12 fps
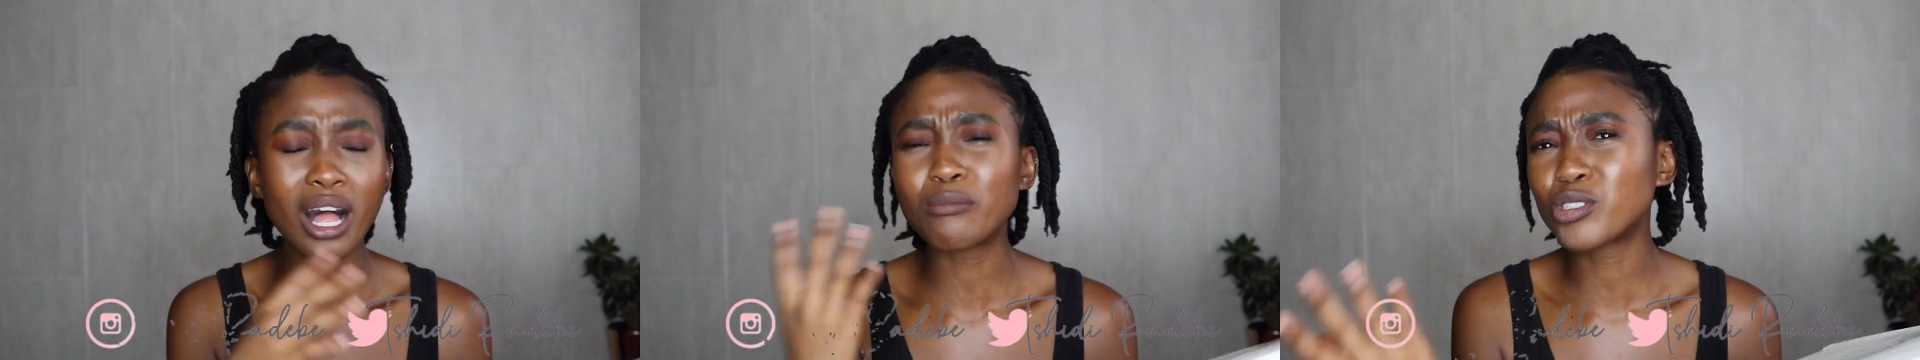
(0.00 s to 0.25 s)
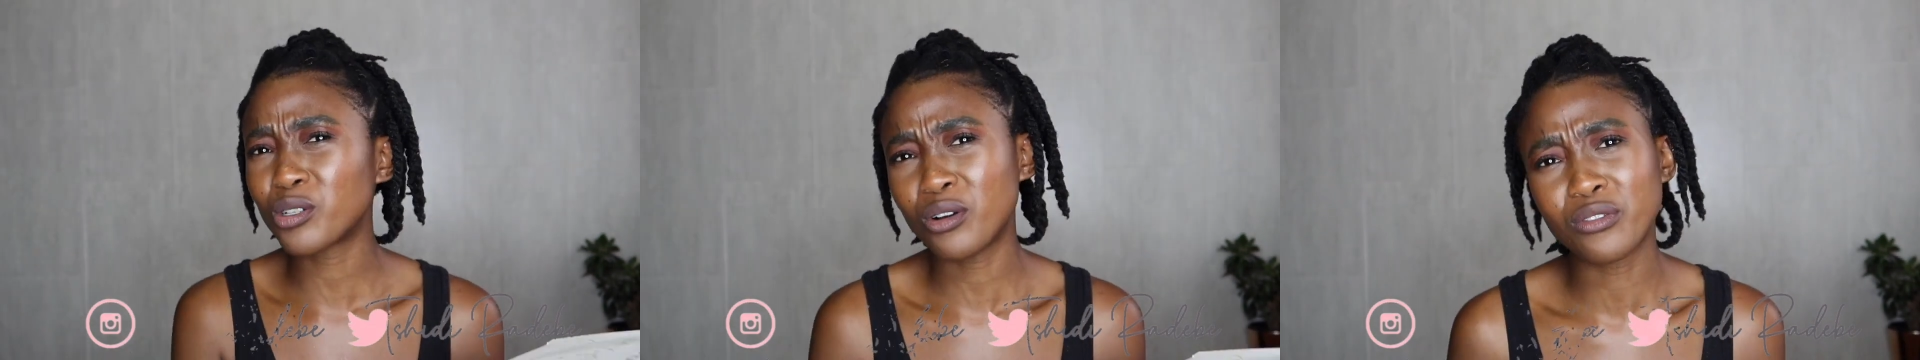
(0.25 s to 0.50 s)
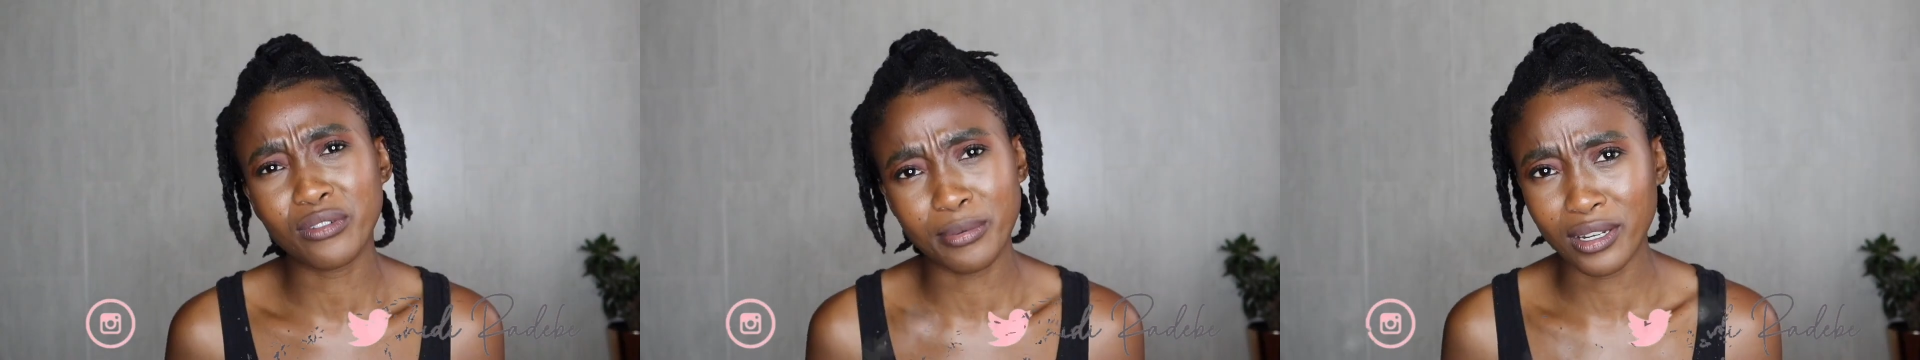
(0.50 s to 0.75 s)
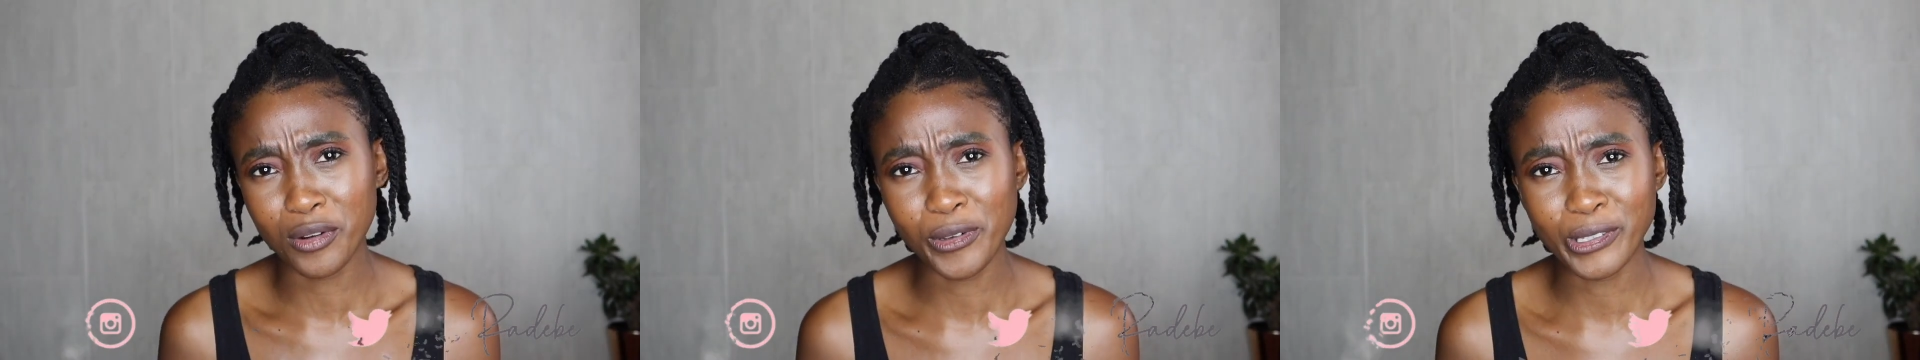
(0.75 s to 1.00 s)
I'm sure
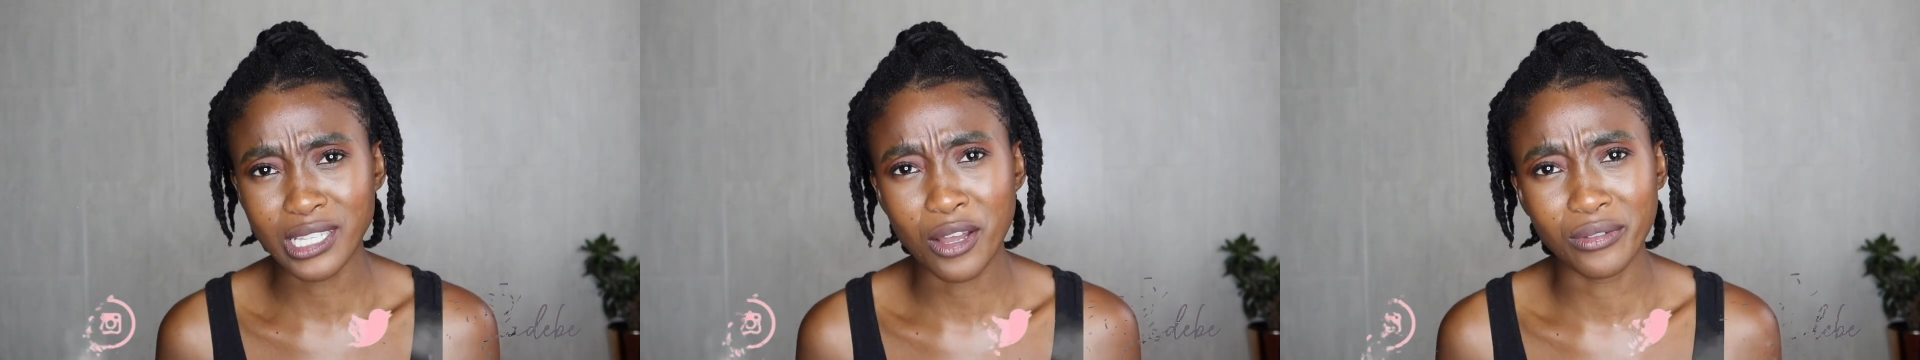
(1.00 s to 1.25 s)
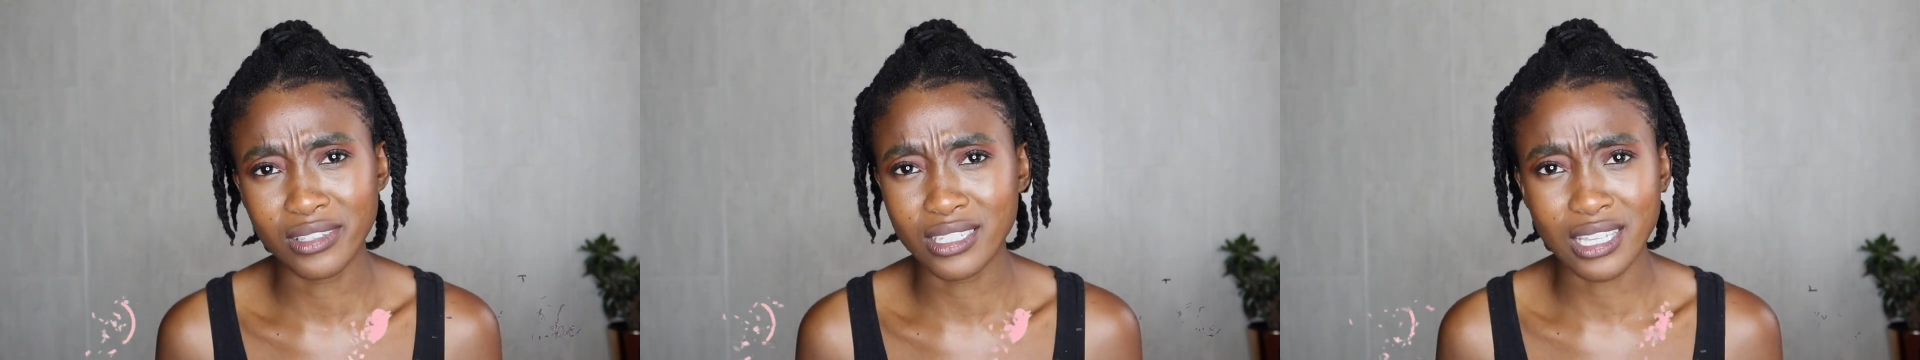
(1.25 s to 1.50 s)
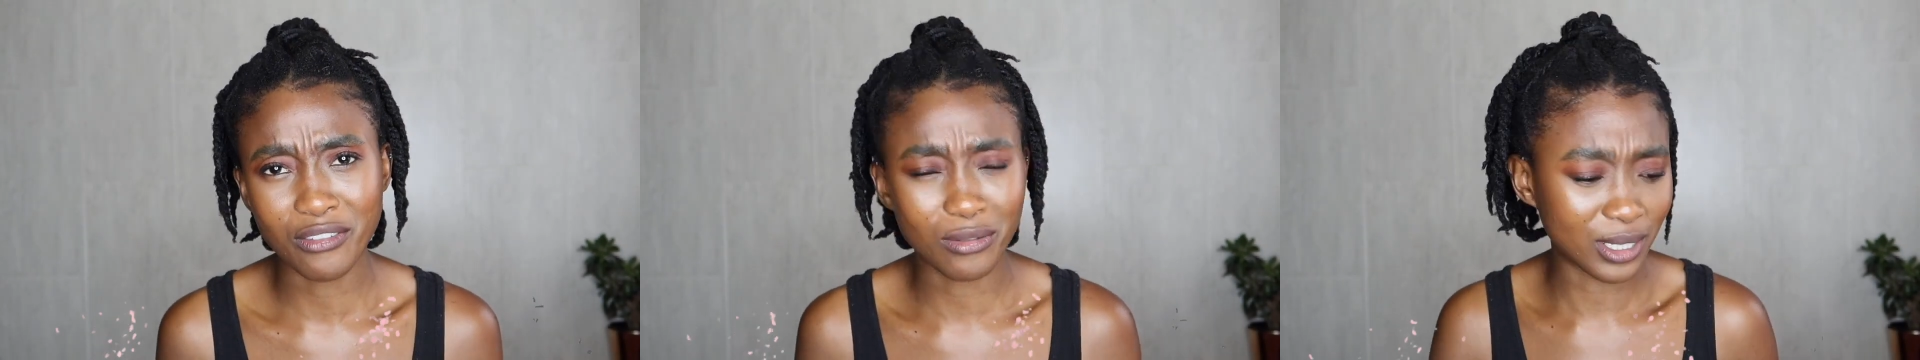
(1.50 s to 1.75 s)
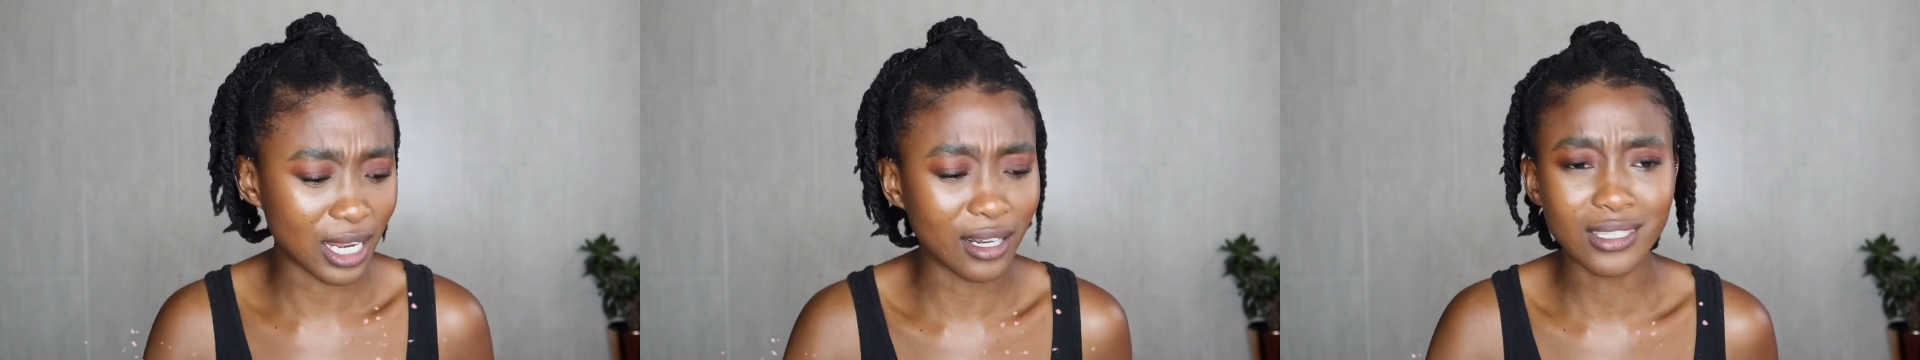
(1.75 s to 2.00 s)
everybody knows how this
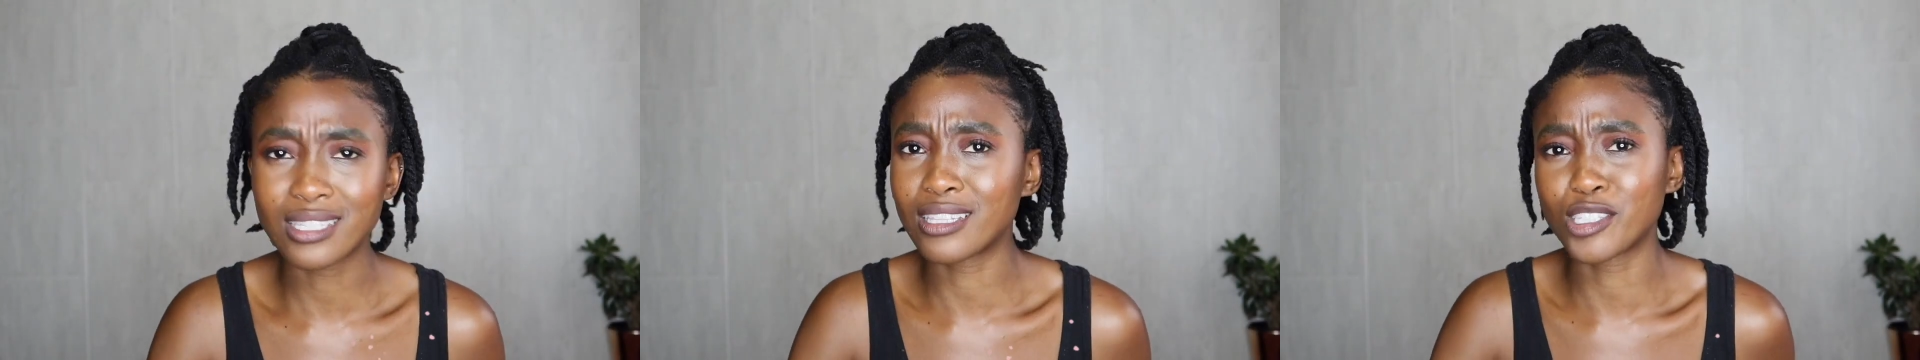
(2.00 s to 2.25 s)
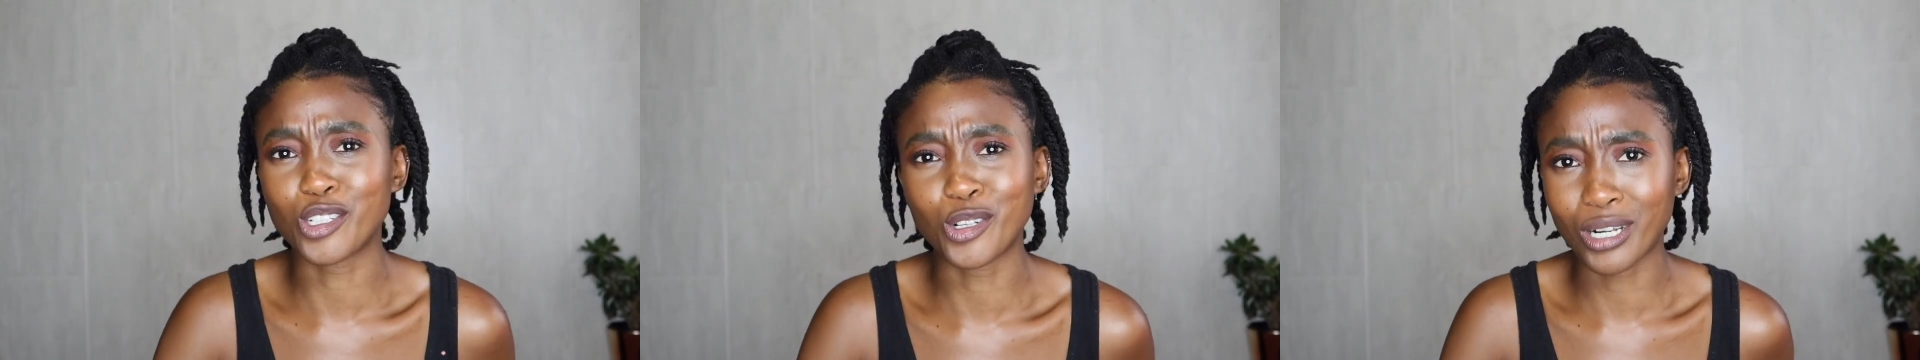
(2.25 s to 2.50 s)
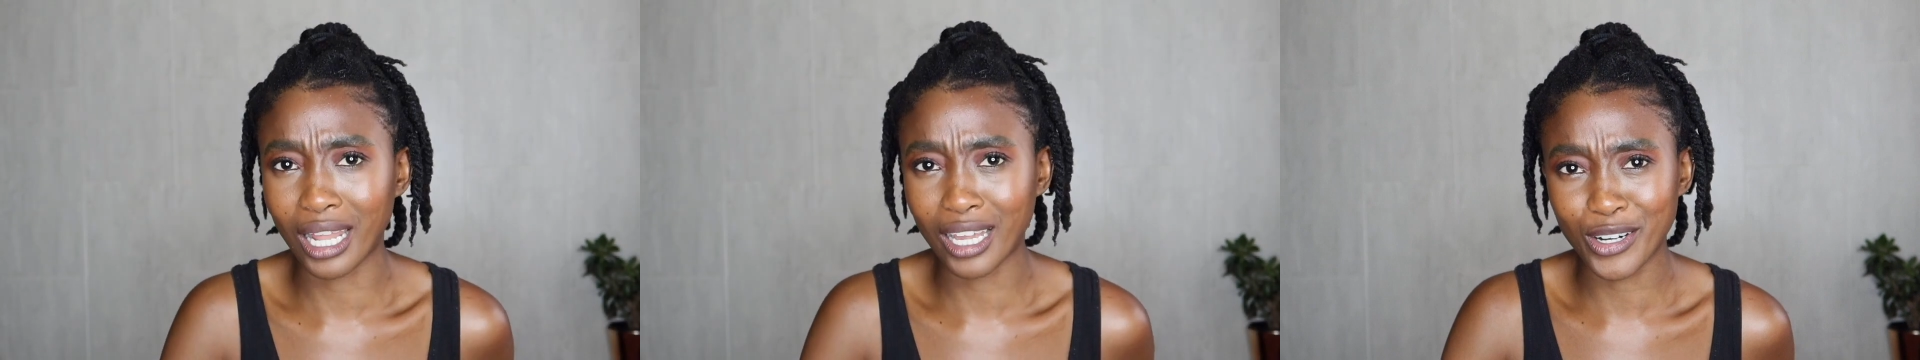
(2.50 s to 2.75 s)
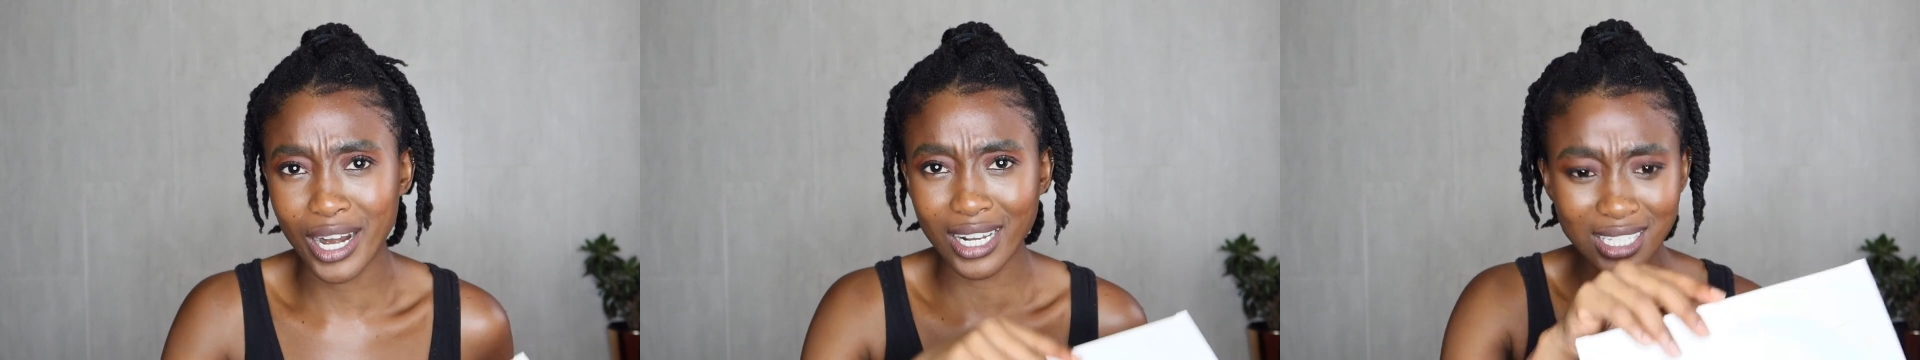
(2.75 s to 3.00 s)
Afrobotanics things look like,
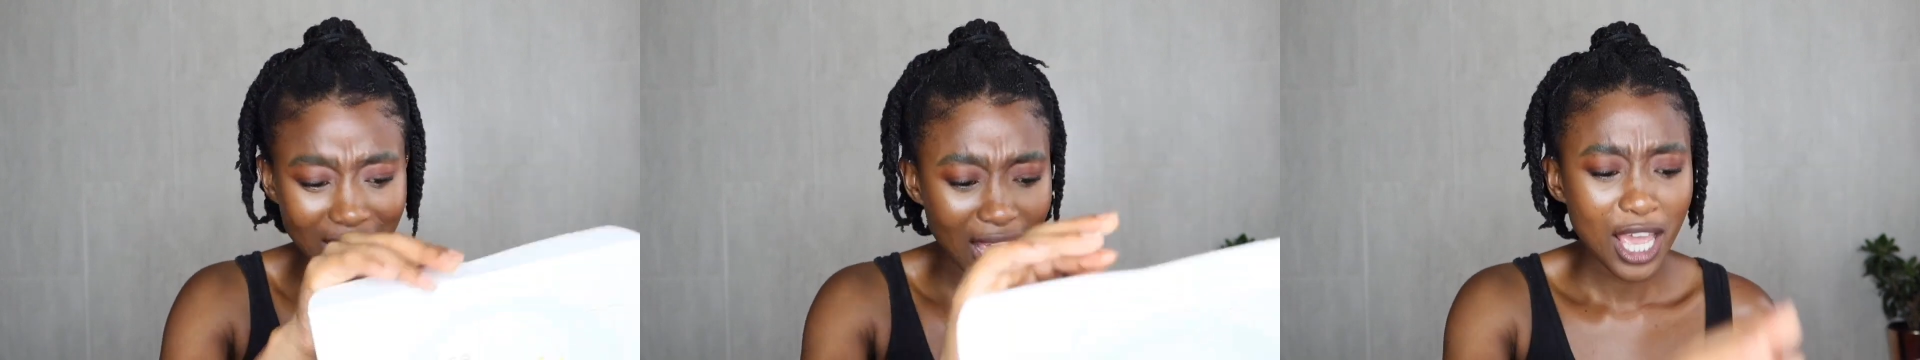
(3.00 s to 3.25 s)
right?